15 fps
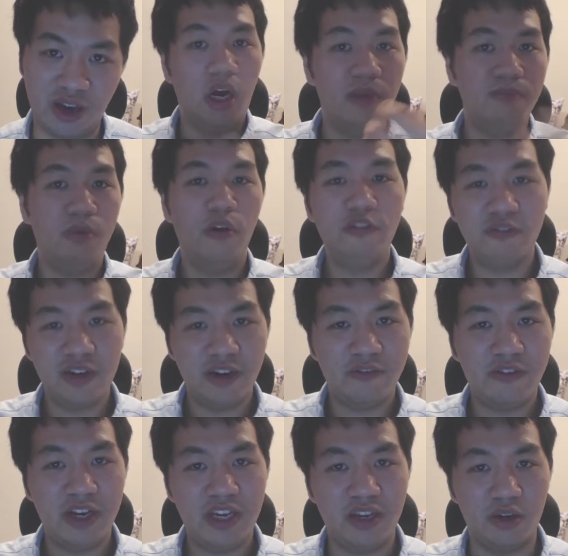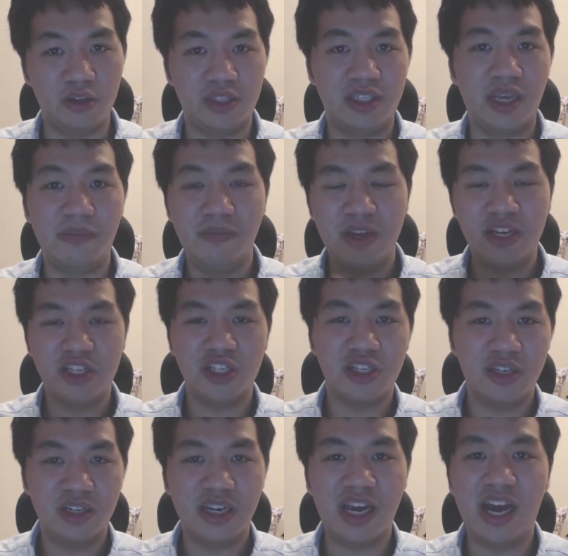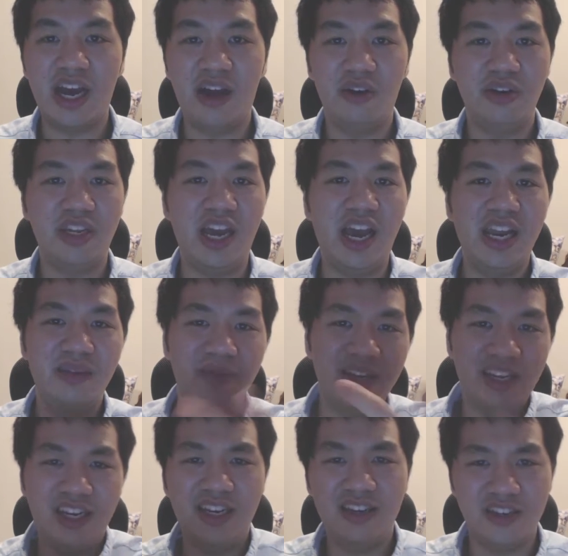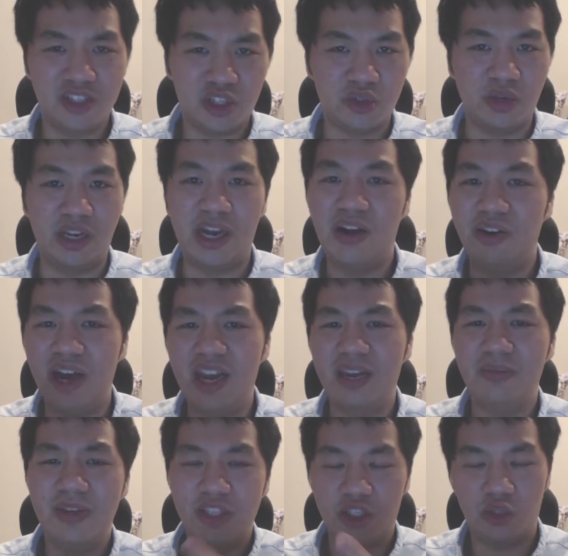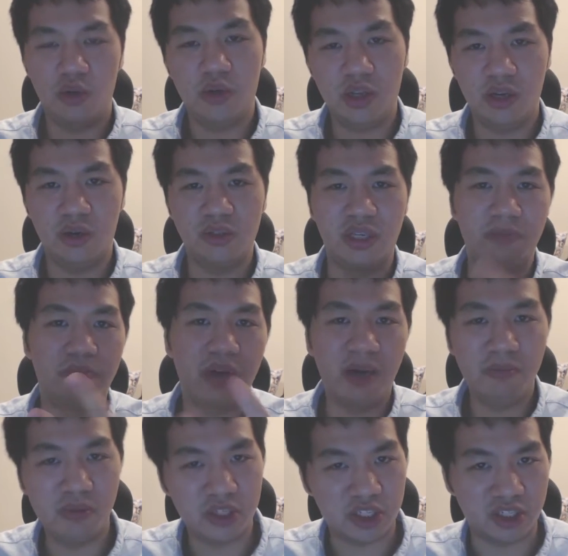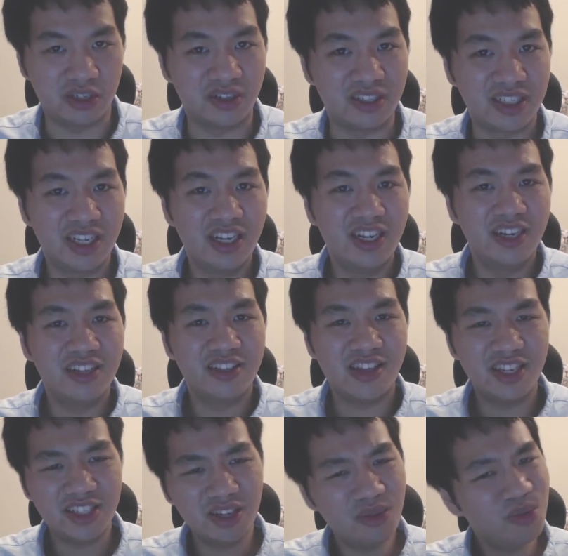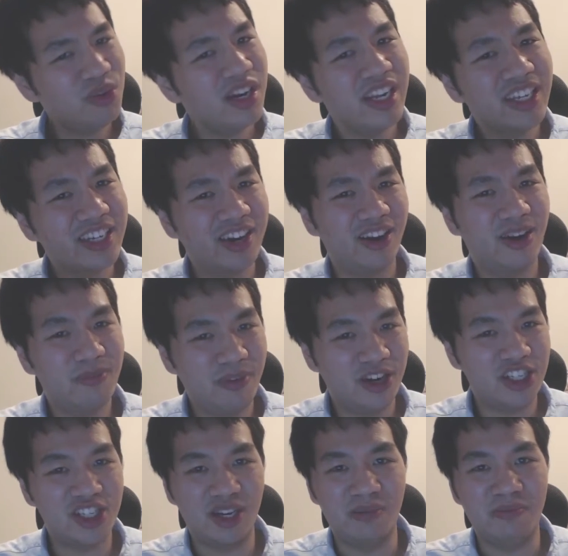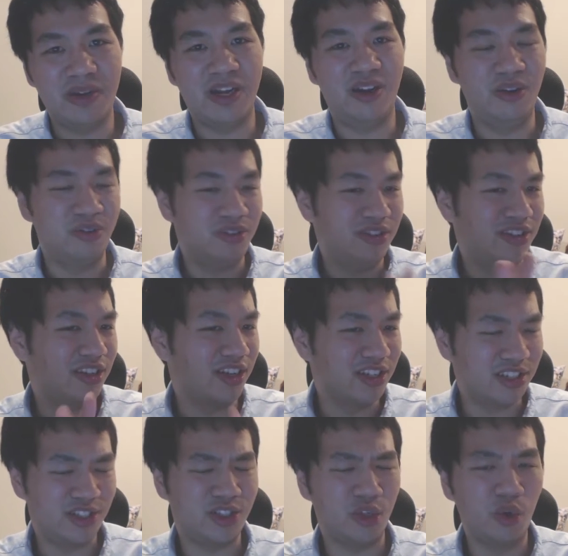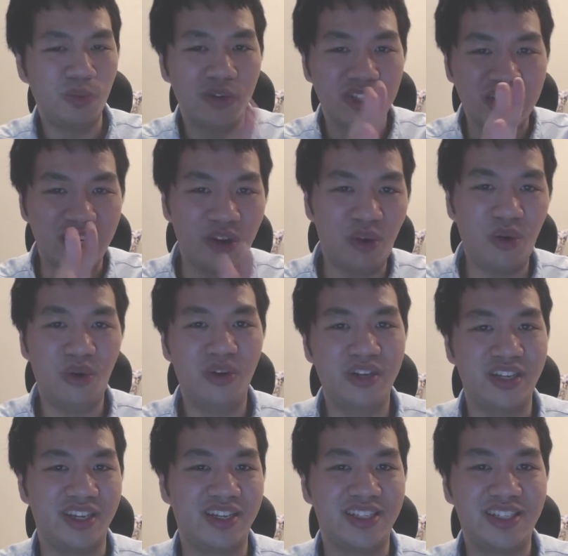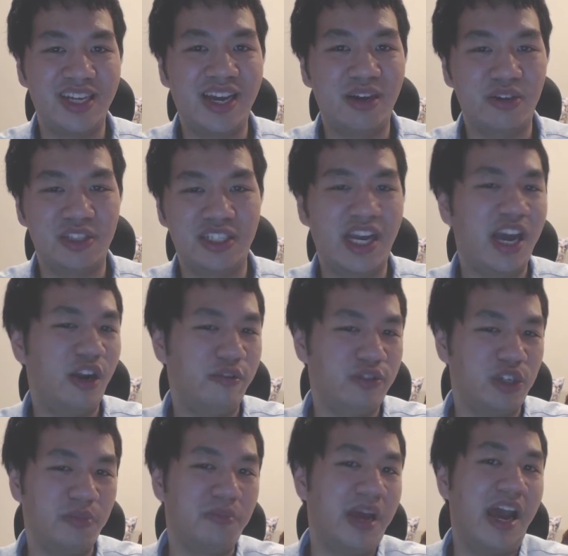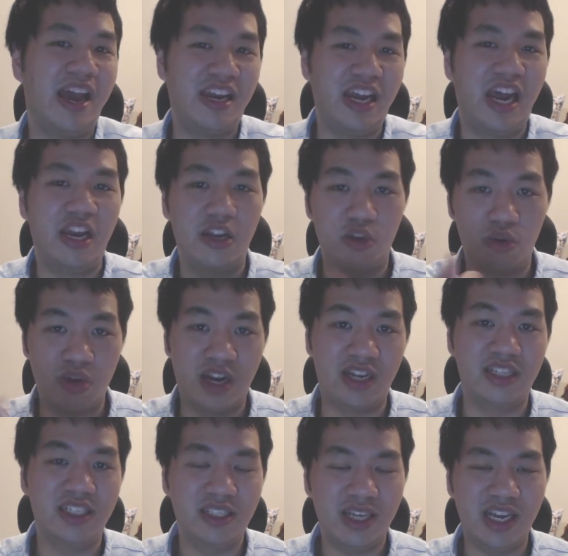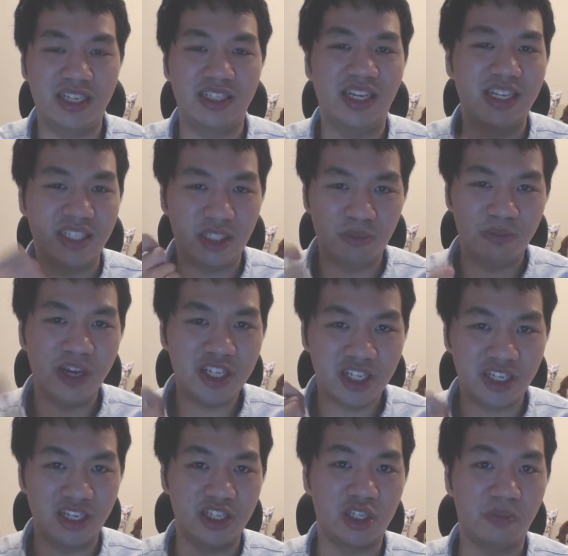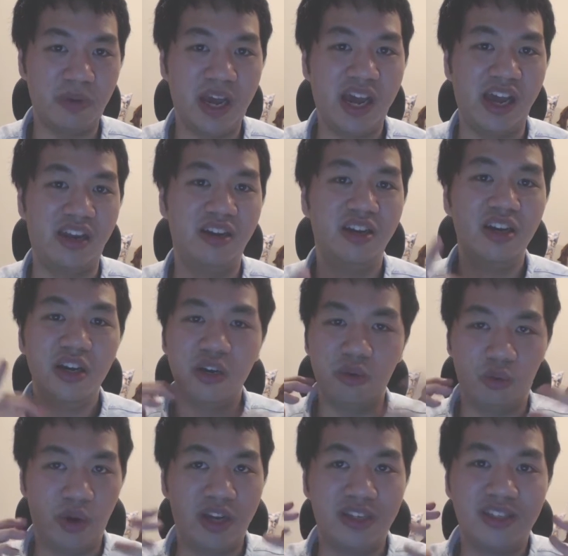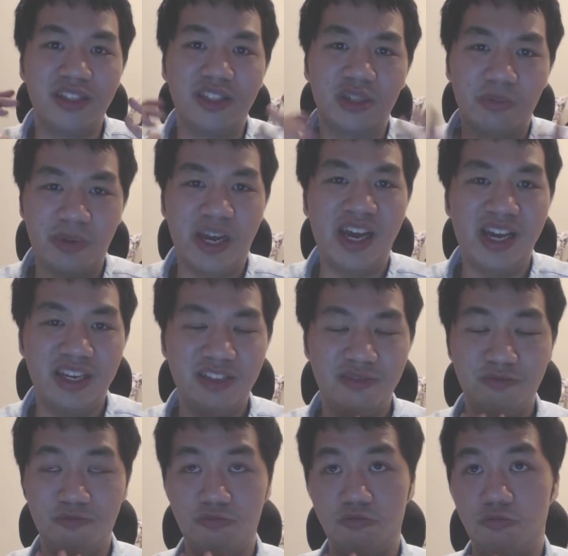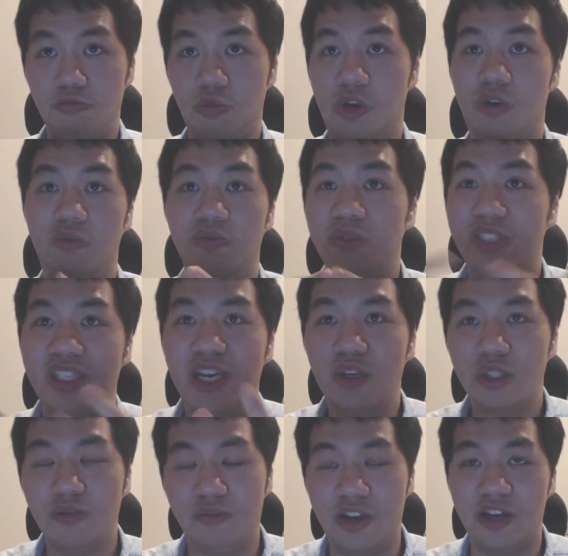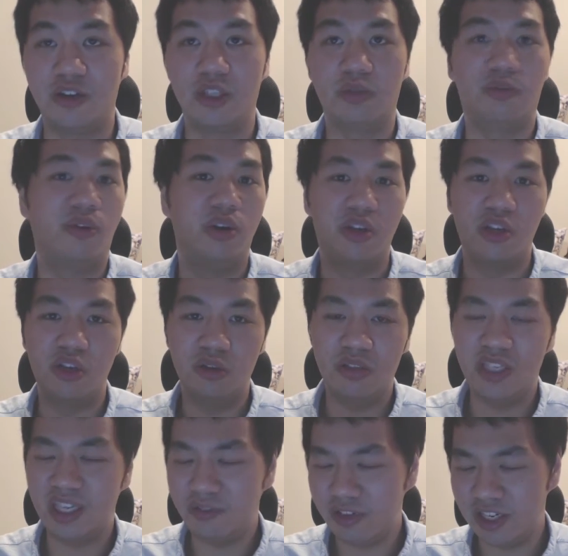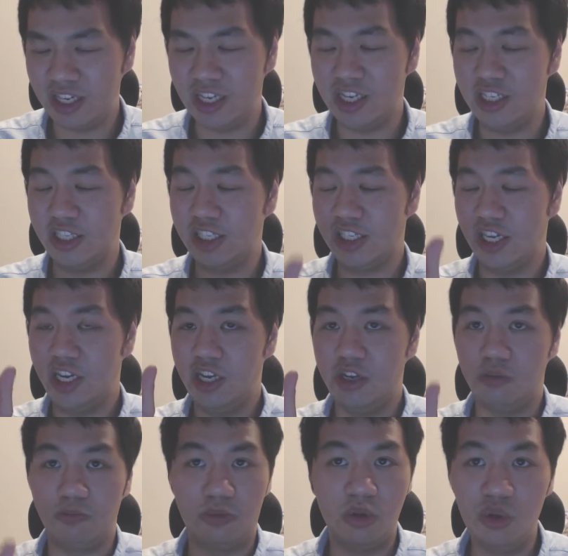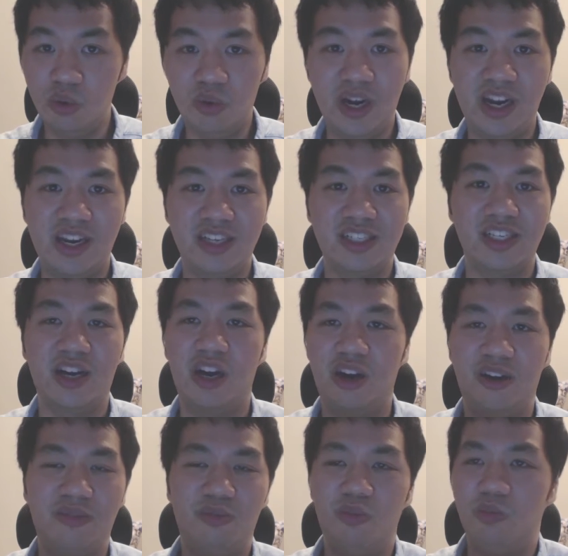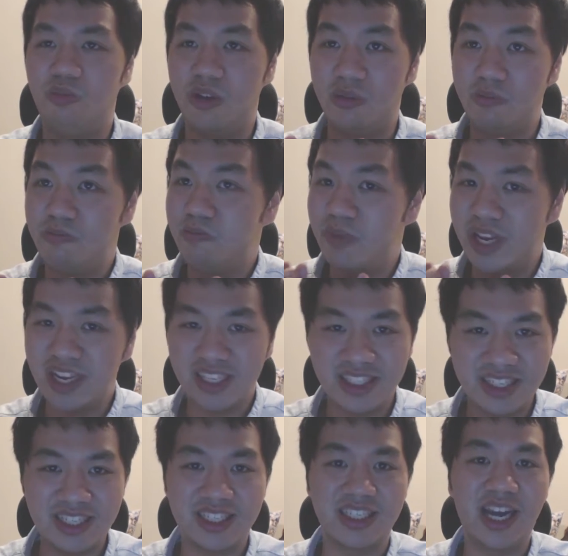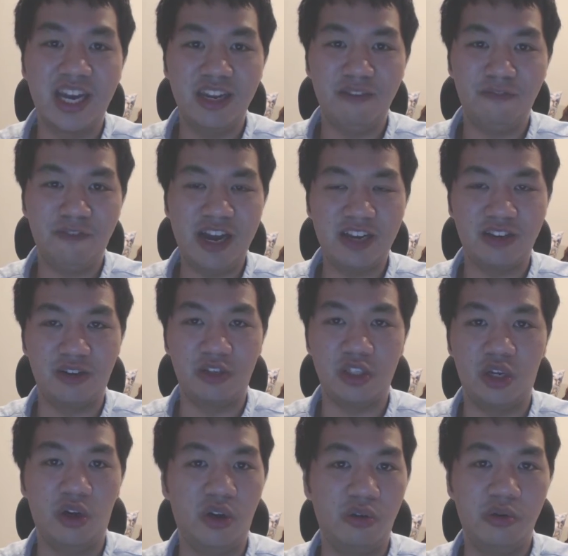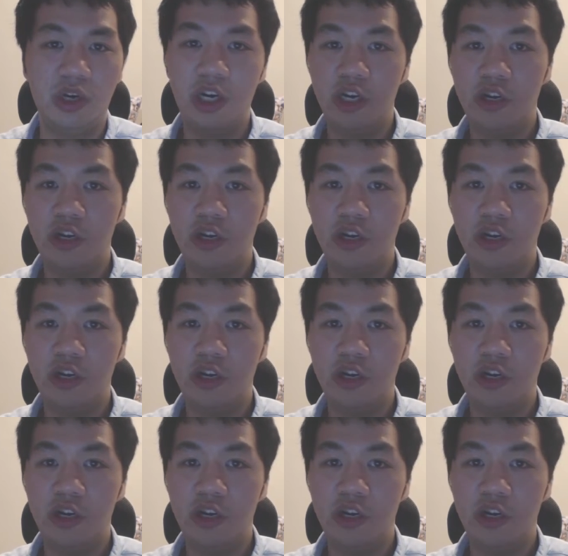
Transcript: On both their videos, they mentioned how the anime industry, how anime studios and publishers doesn't really care much about the consumers and audience outside of Japan and the United States, especially Japan, when the Japan, sales figures for DVDs, Blu-rays are the biggest deciding factors on